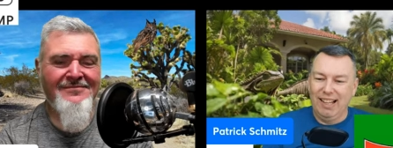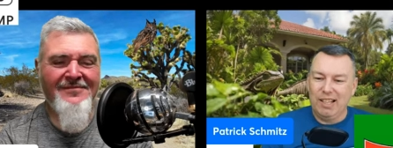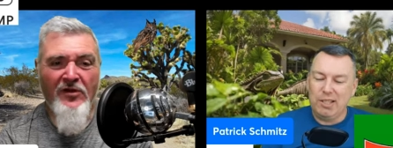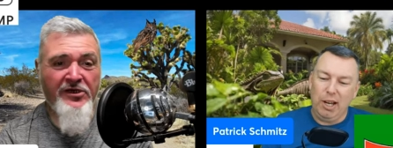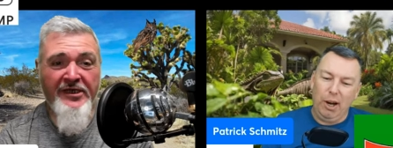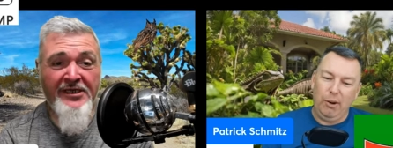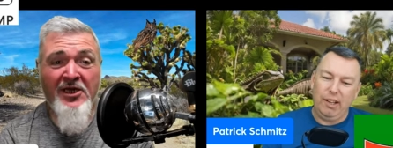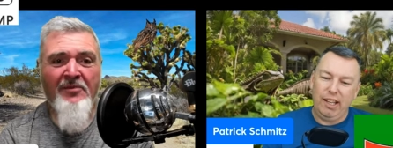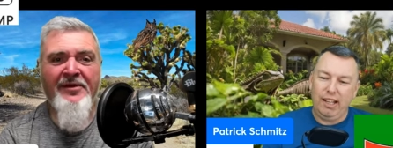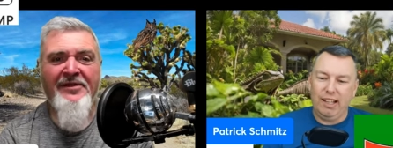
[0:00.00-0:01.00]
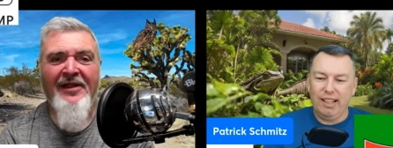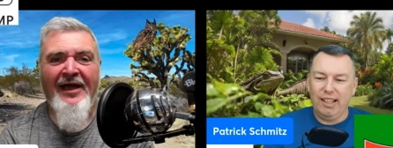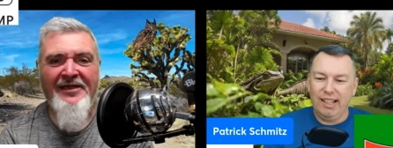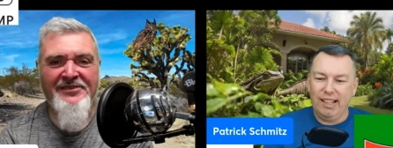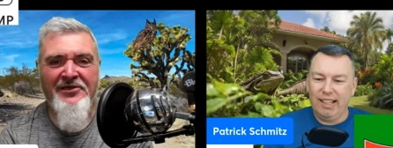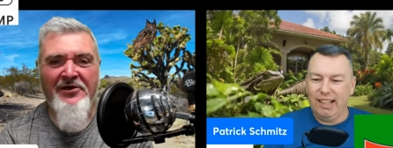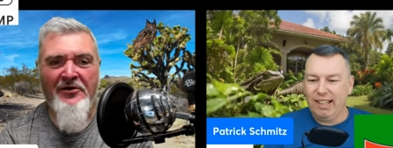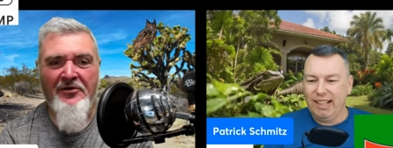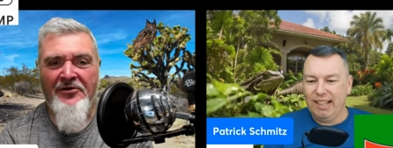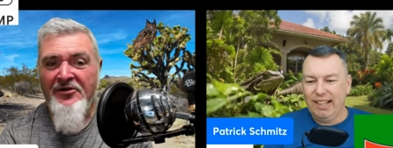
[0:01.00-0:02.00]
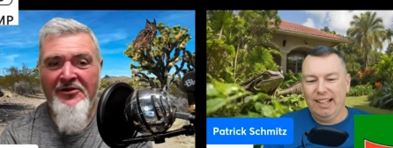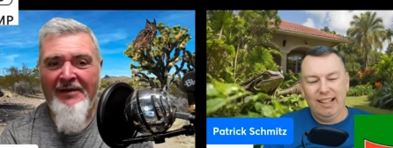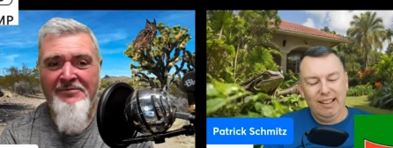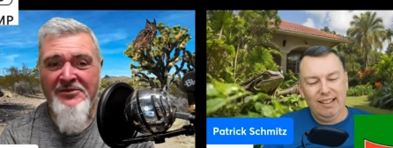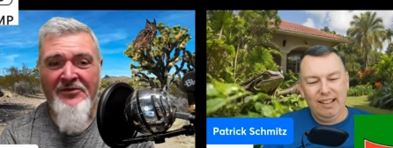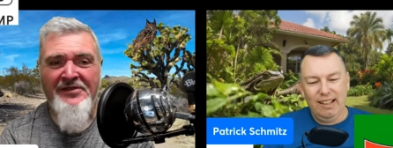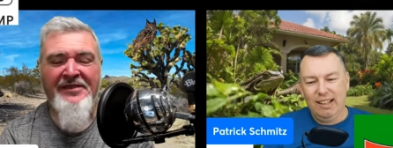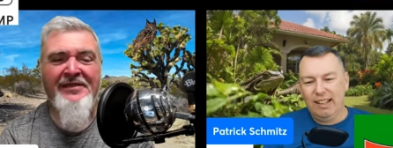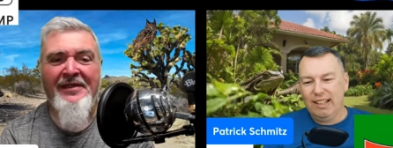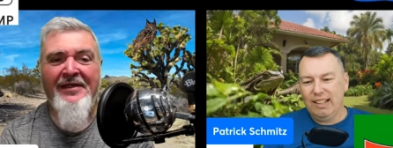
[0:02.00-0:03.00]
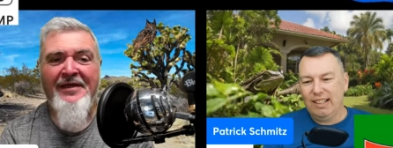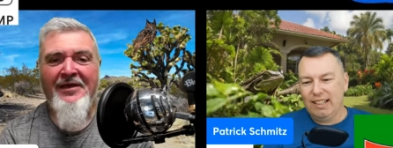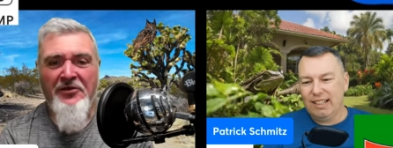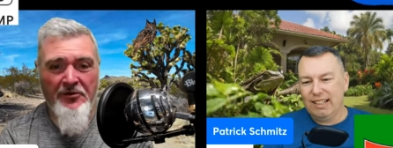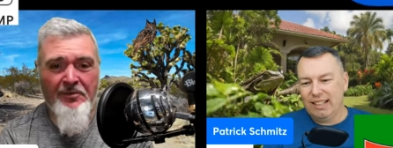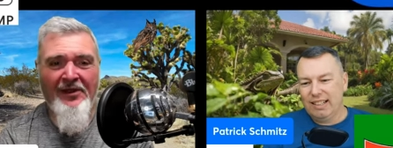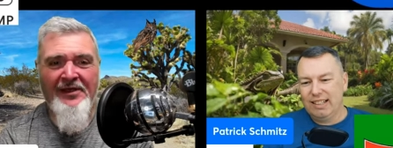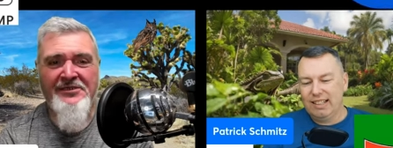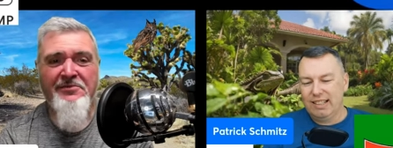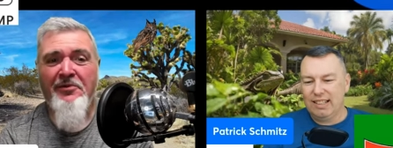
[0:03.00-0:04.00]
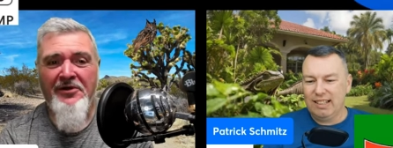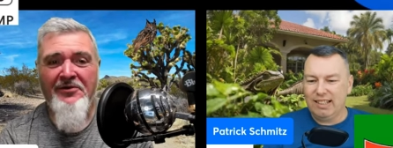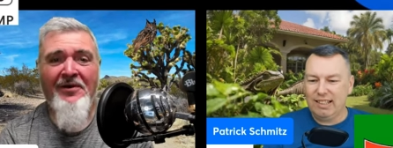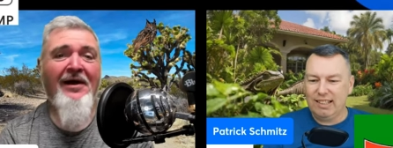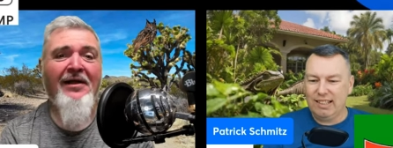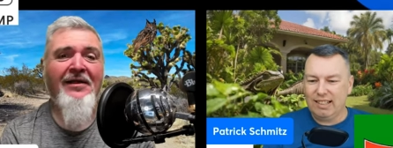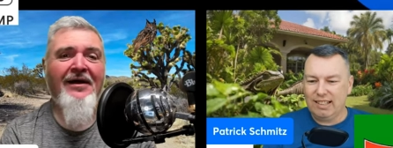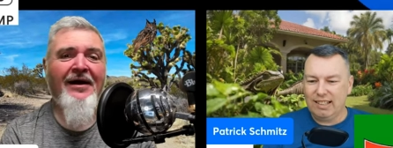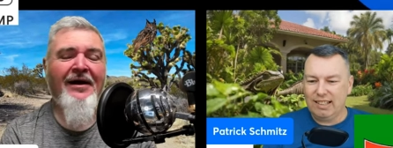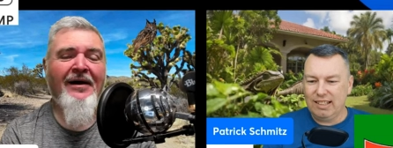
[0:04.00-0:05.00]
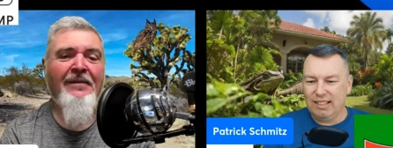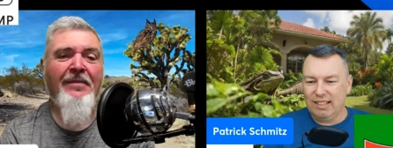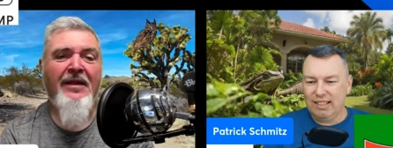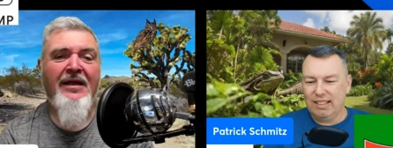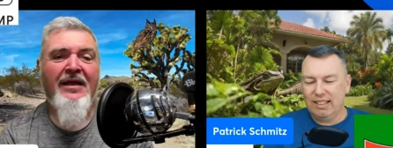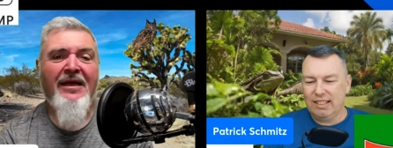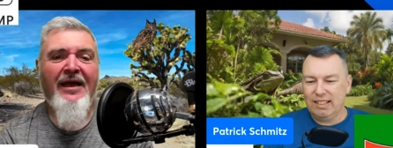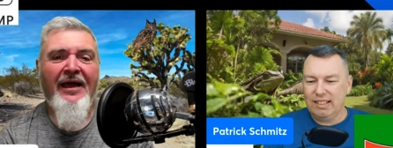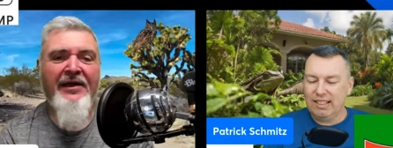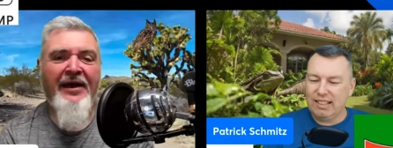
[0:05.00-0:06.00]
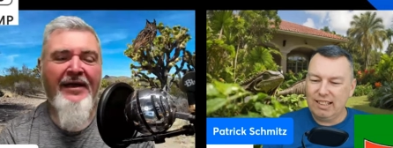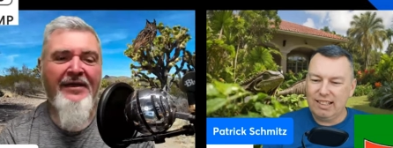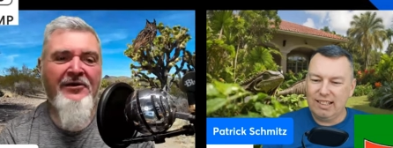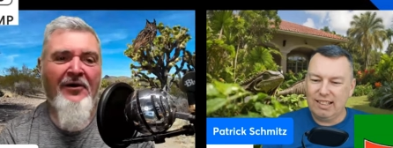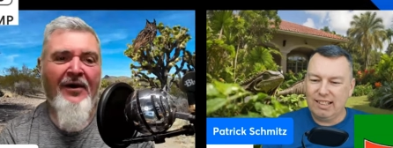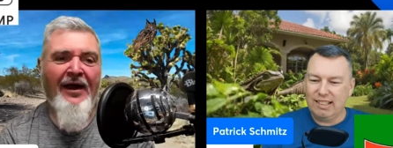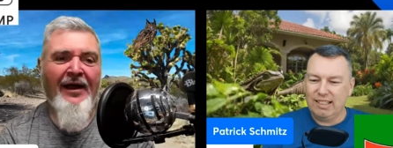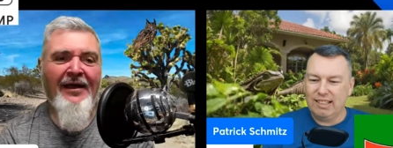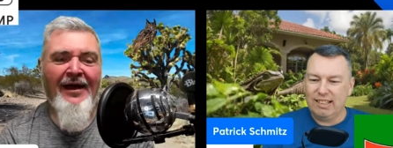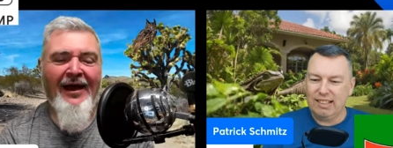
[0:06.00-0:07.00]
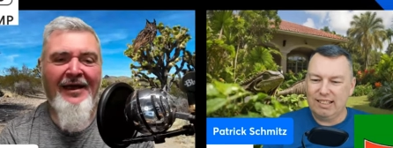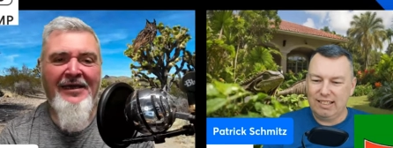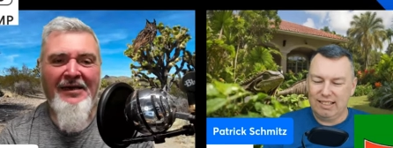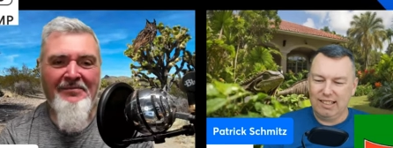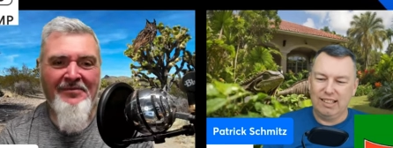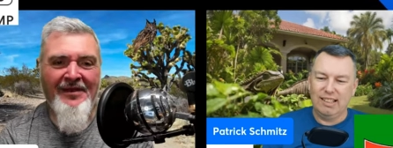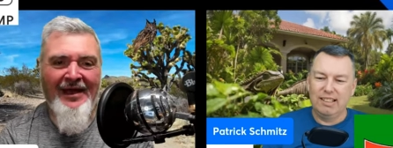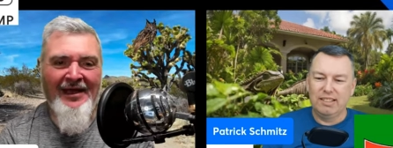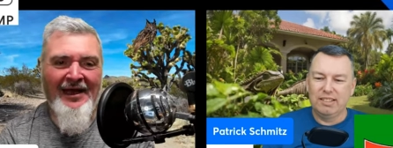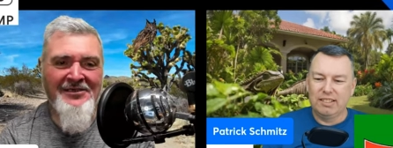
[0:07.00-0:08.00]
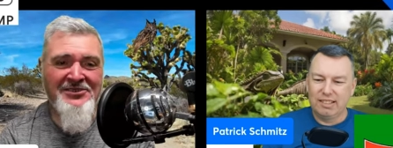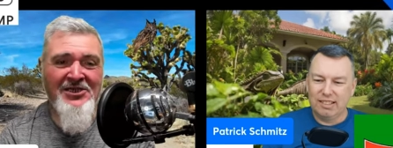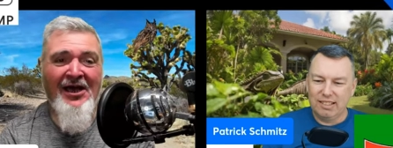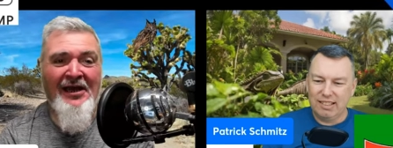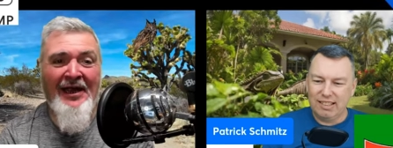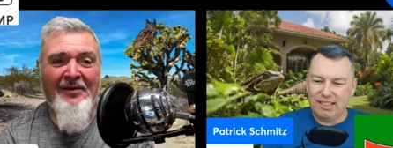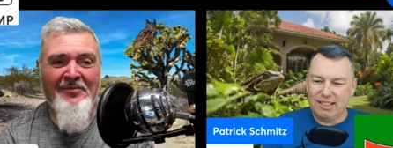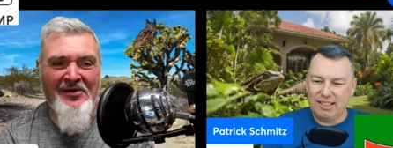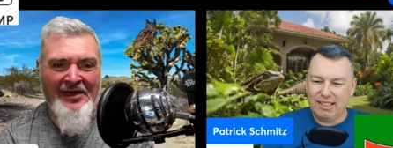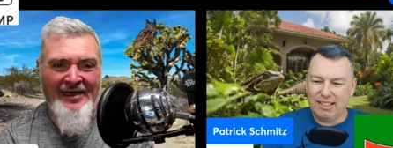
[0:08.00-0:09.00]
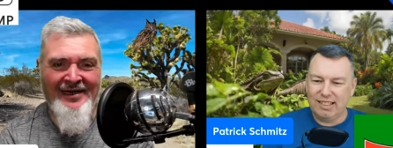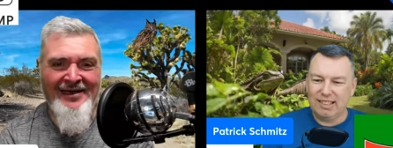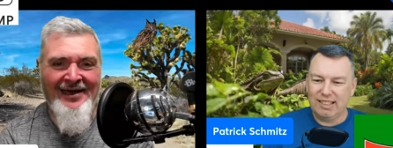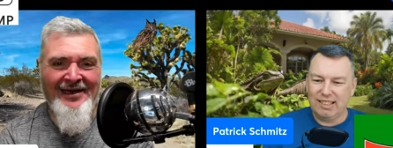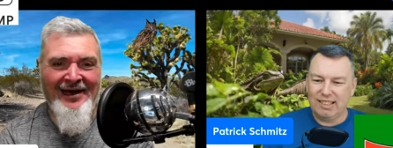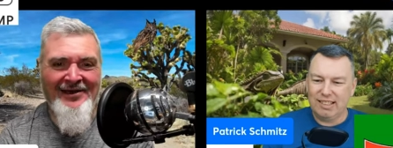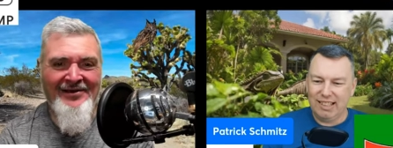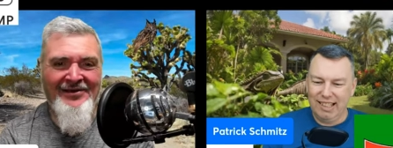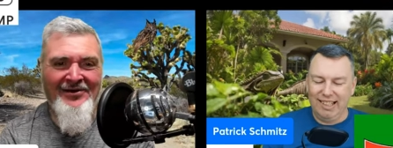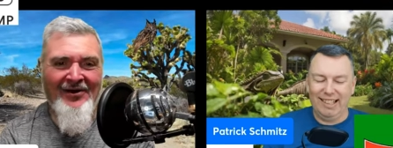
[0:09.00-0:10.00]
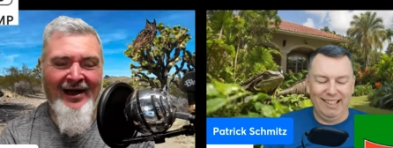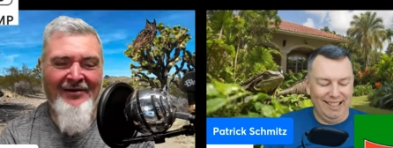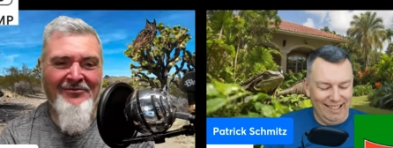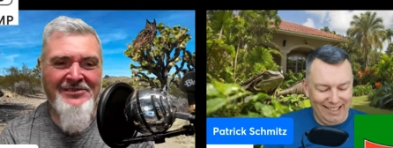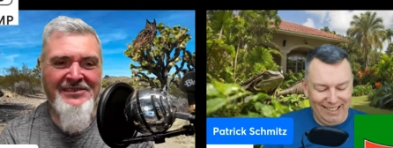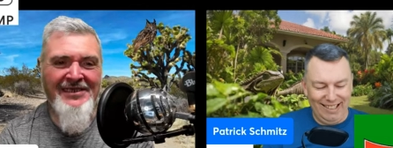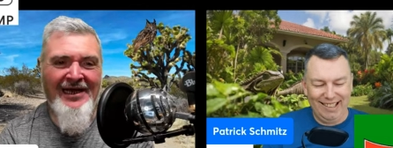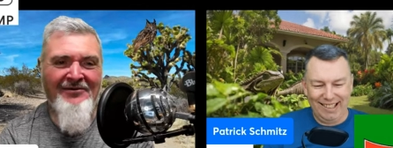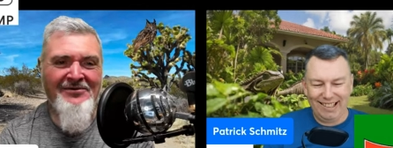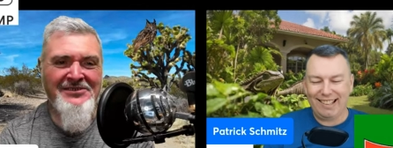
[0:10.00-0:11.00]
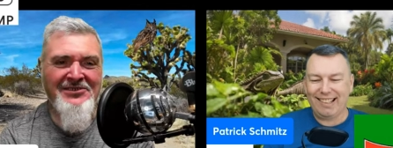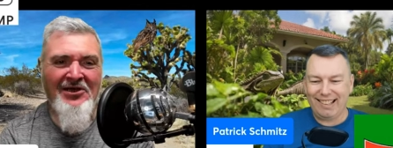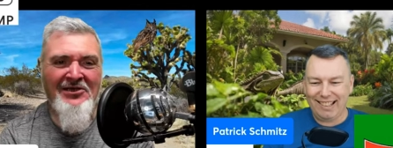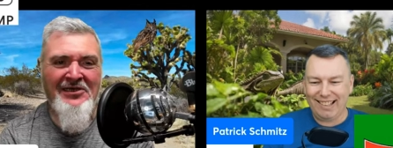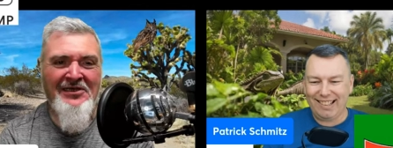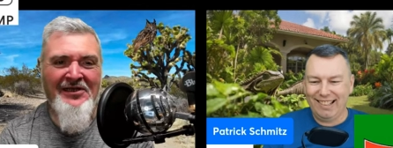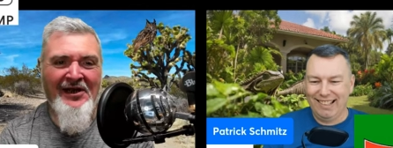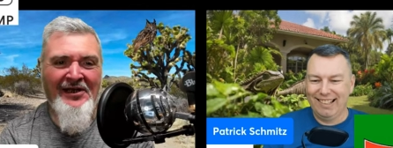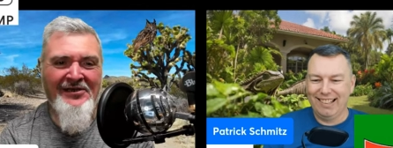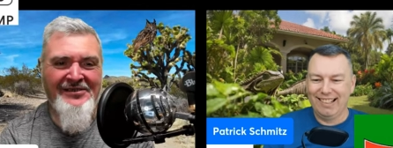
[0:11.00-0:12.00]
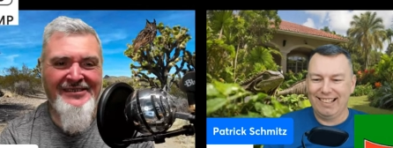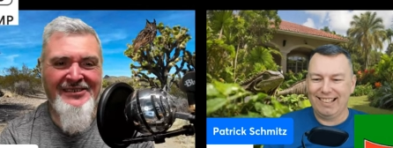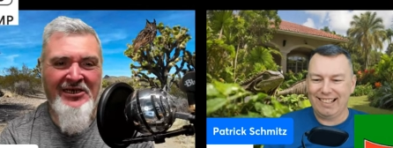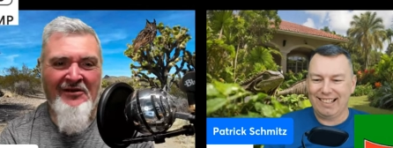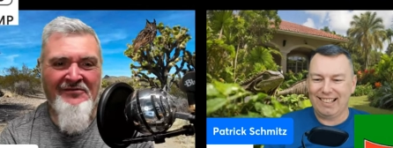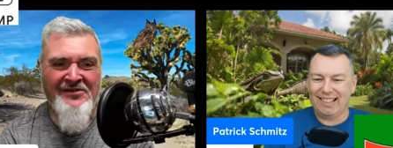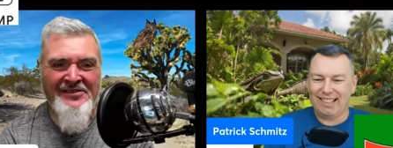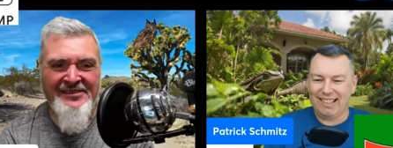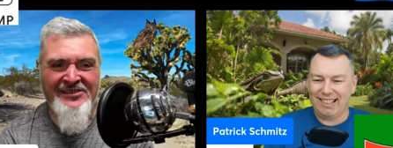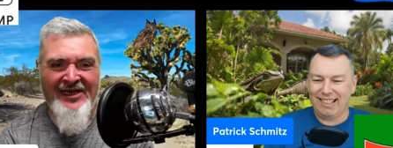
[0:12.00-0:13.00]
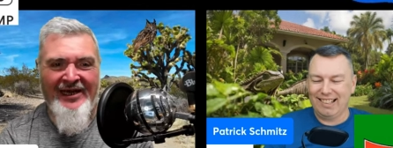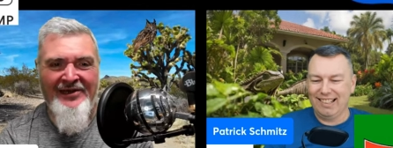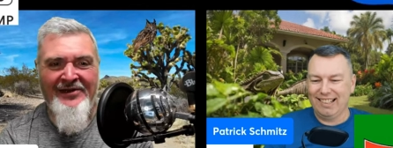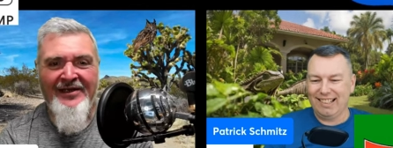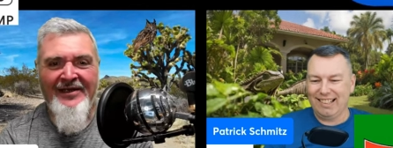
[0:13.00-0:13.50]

Speaker 1: so. You didn't come in last, though. You absolutely didn't. You placed pretty well. Um, and I, you know, I, I kept, I, I saw it happening. I, I, I, you know, I was, I was lucky that I could sit off to the side